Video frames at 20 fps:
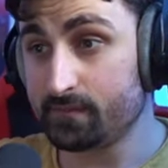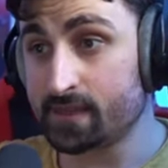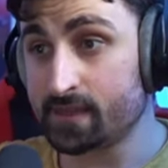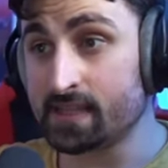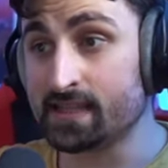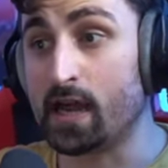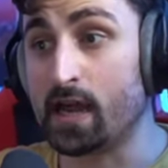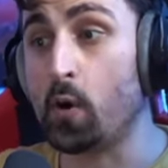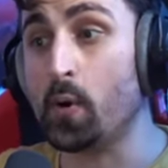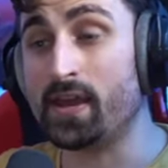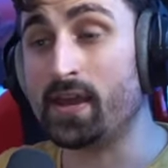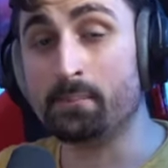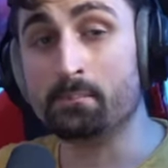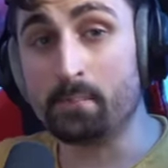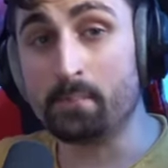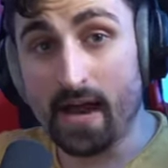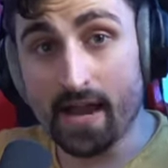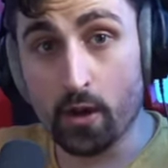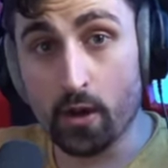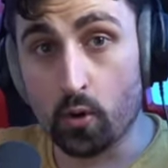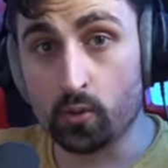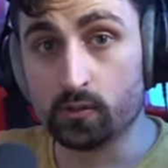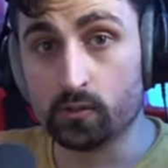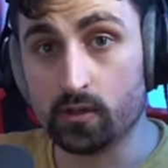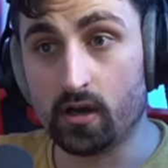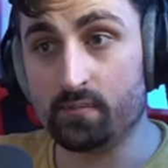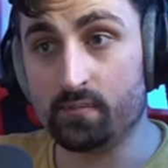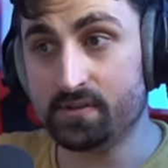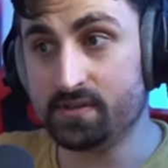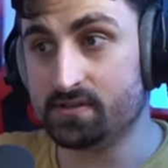Now, in my own
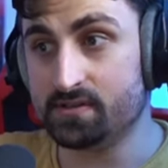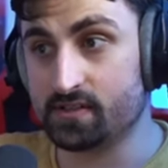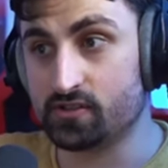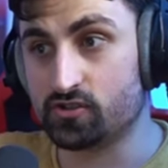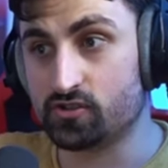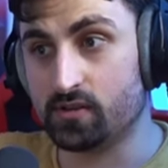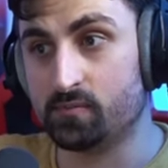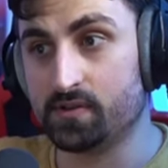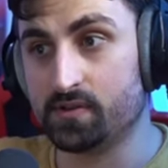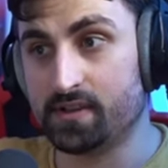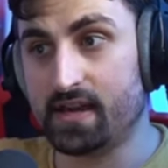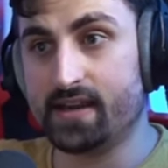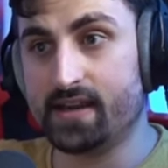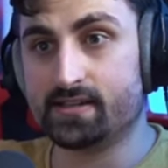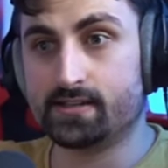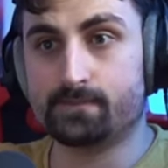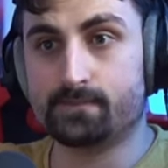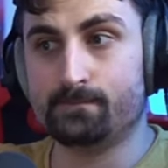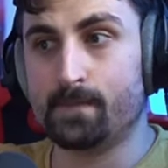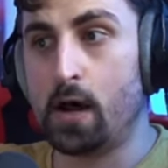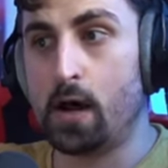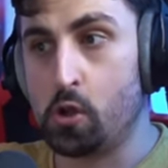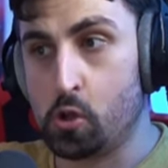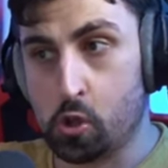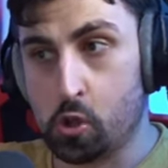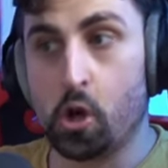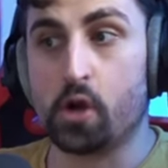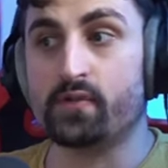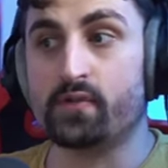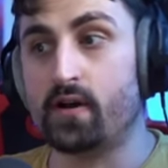lobbies, as someone that has a
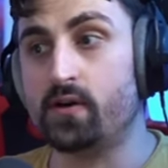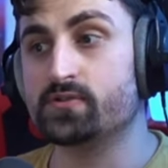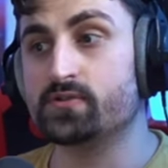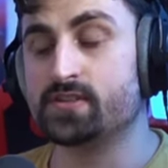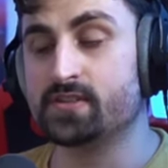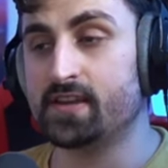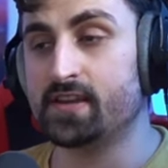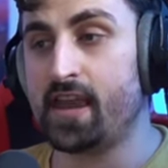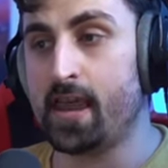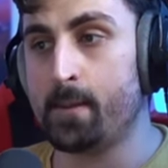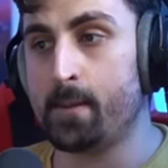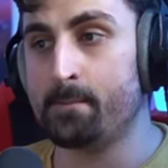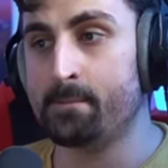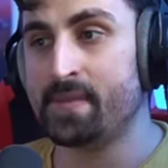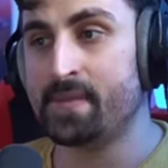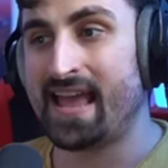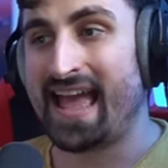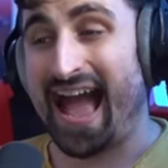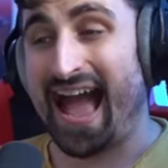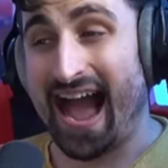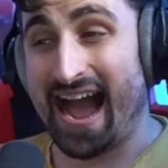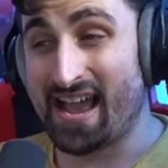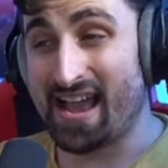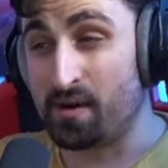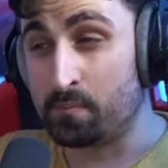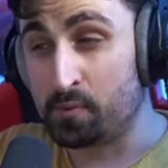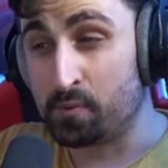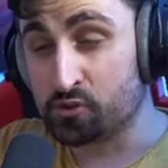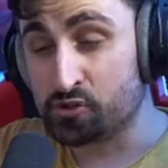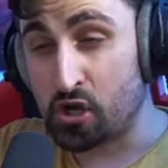lot of hours in the game, I
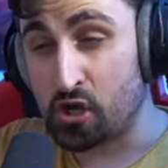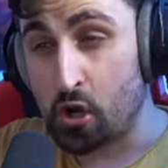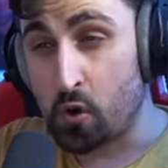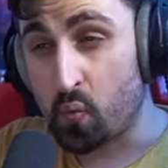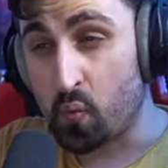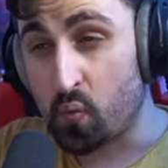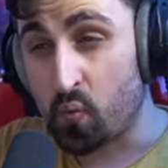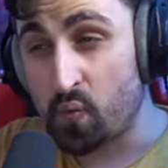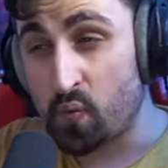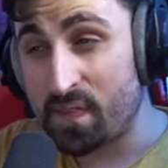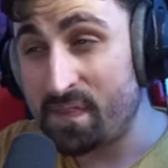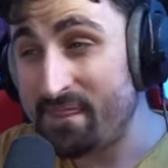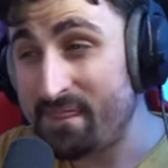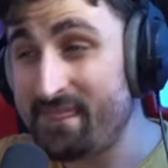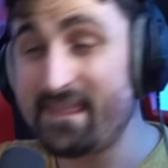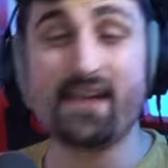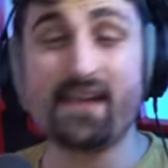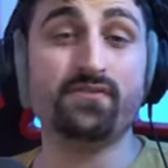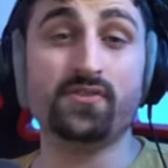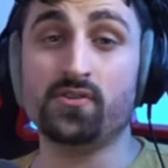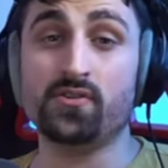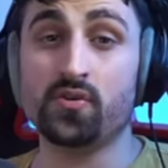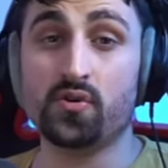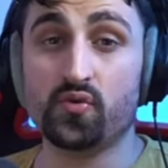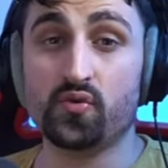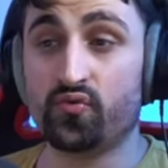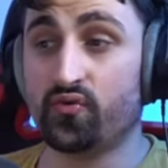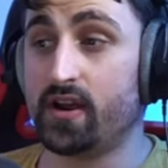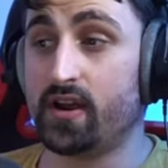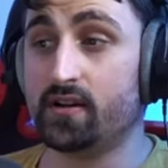almost never,
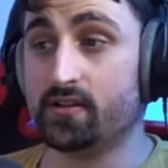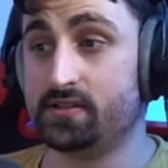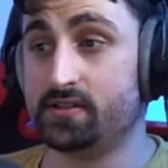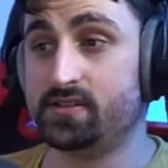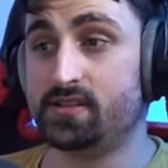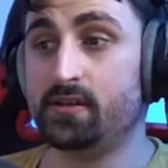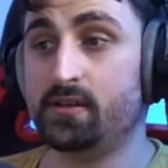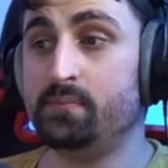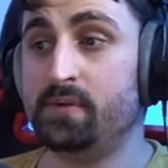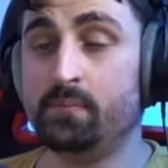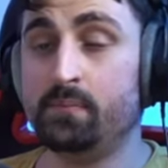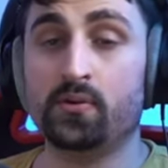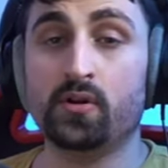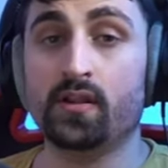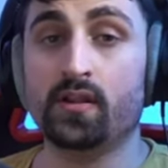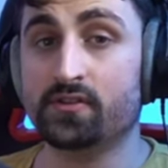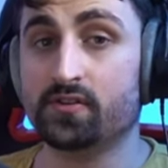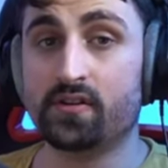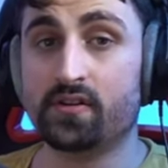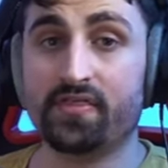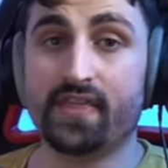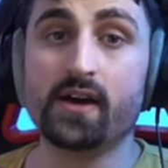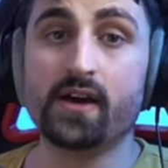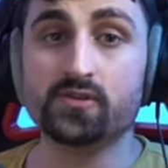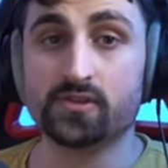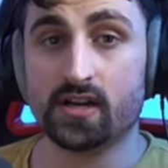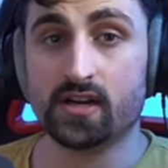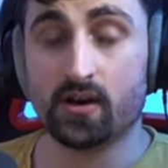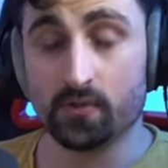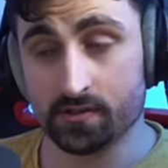rarely see people under a
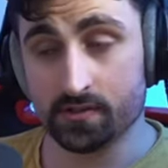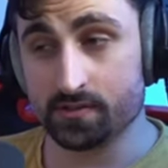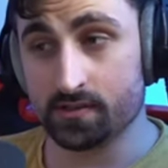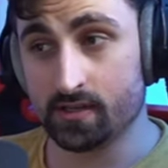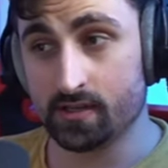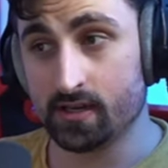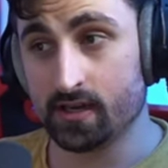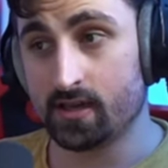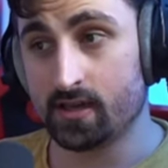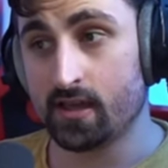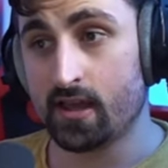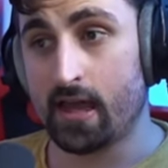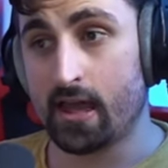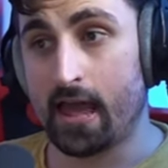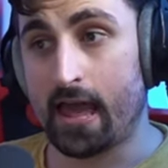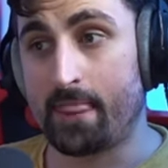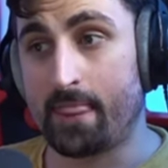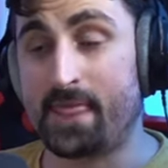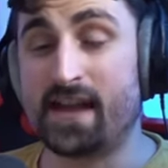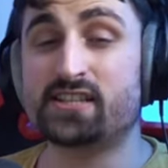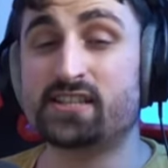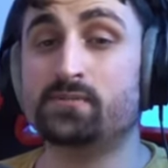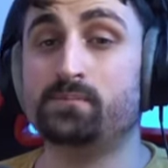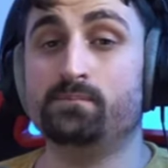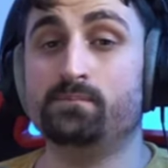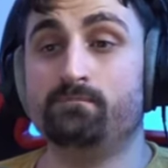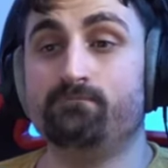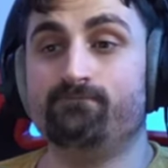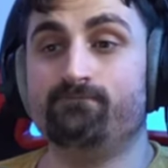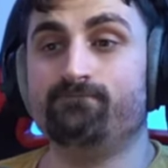thousand hours. And that's,
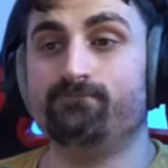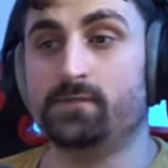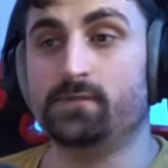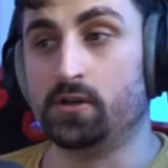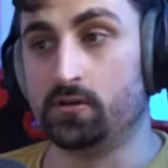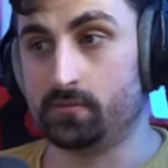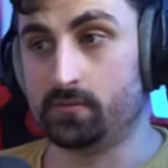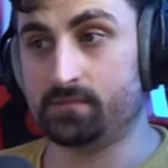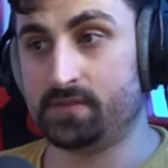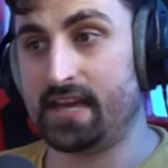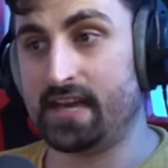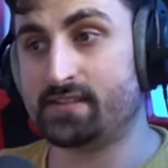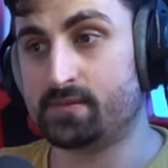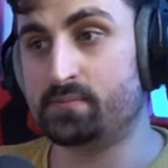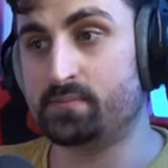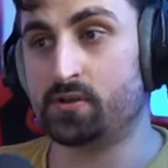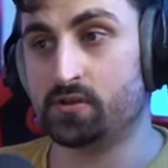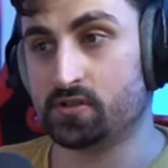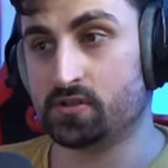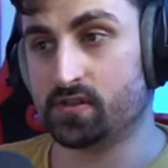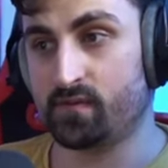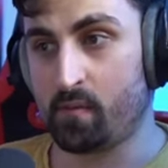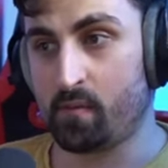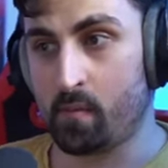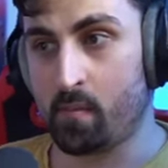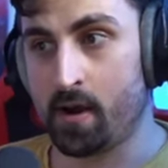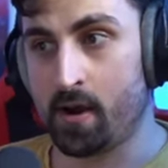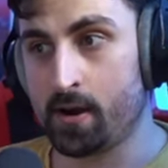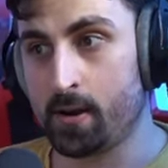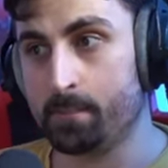you know, that's because of
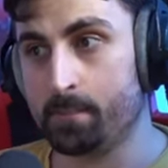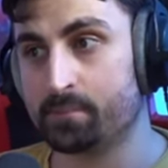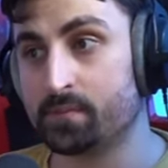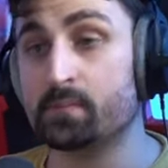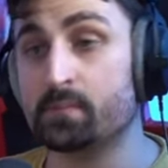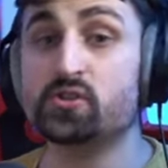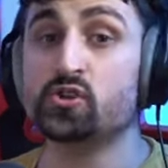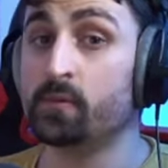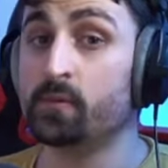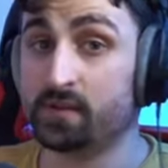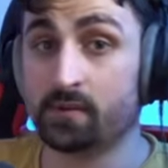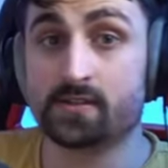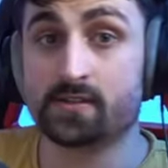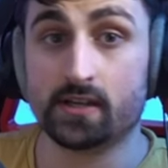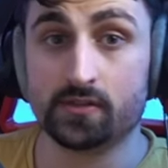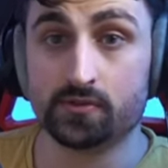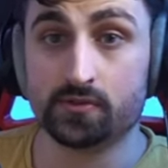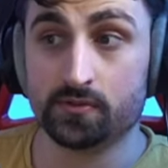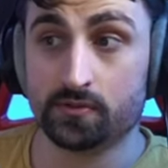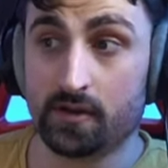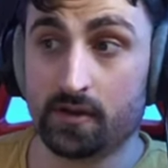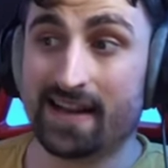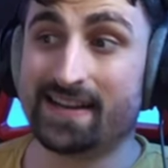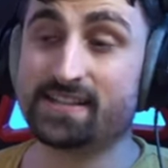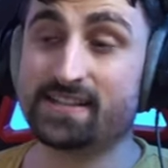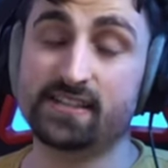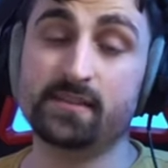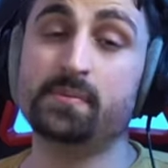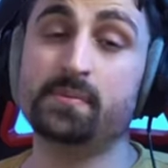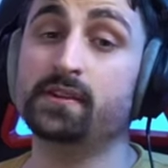MMR. But sometimes I do, and
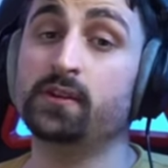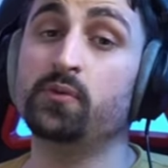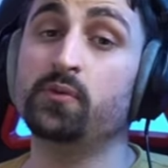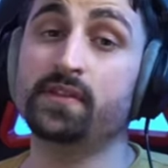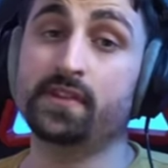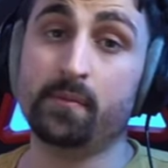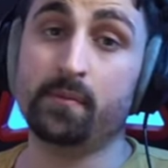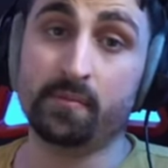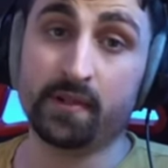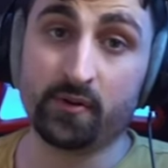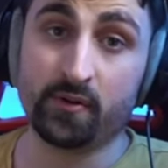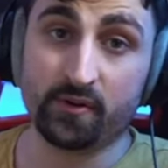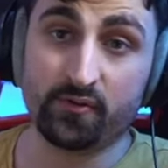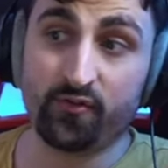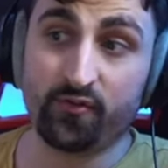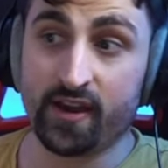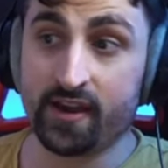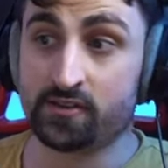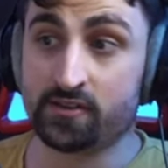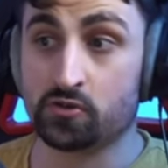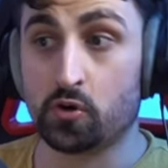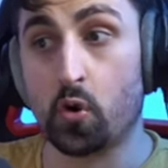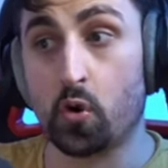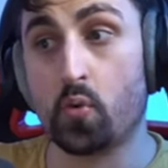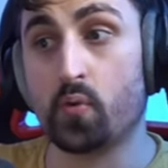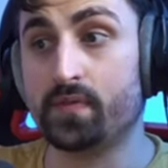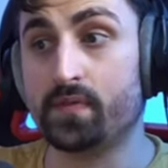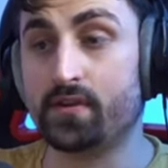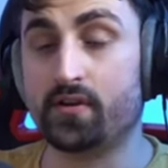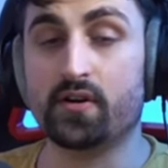it's typically when they play with friends or
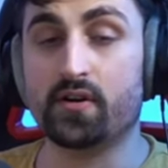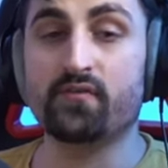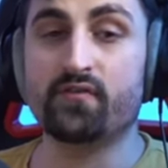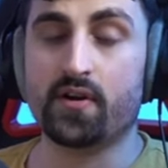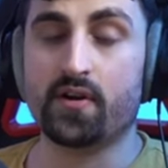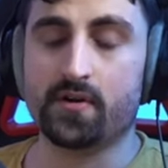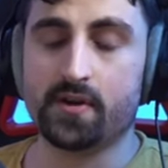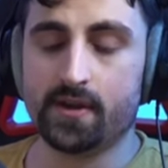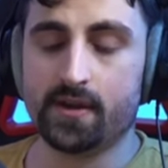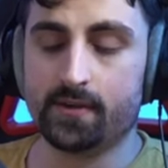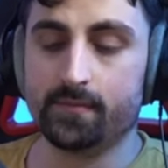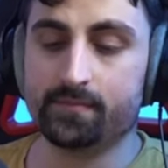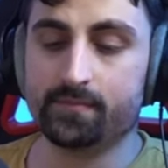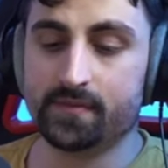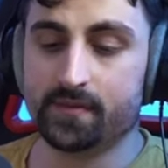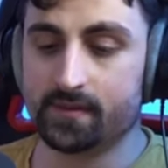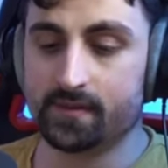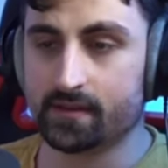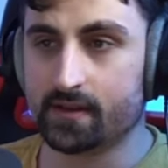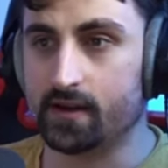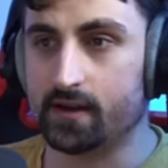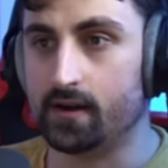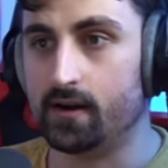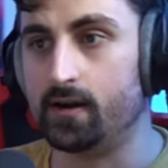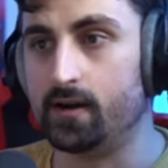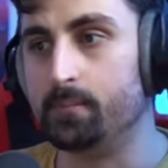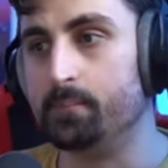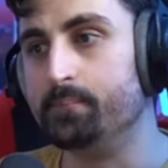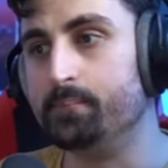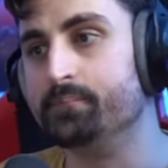when they're a very,
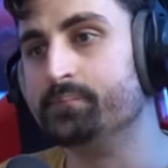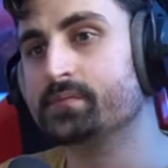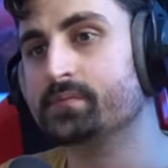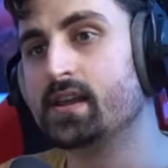um,